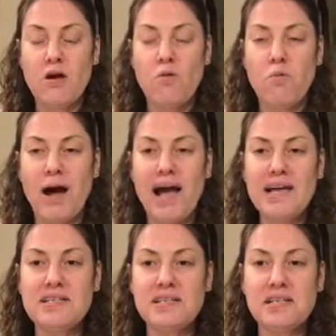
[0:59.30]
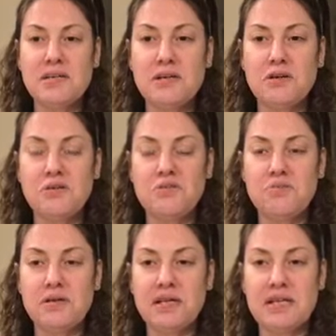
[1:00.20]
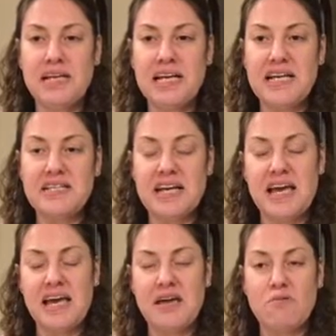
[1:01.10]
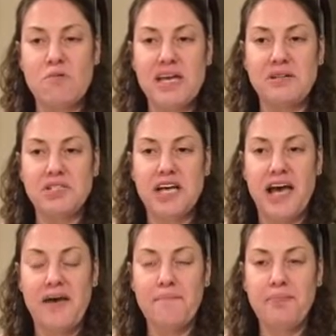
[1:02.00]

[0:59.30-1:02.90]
why do you need a wheelchair?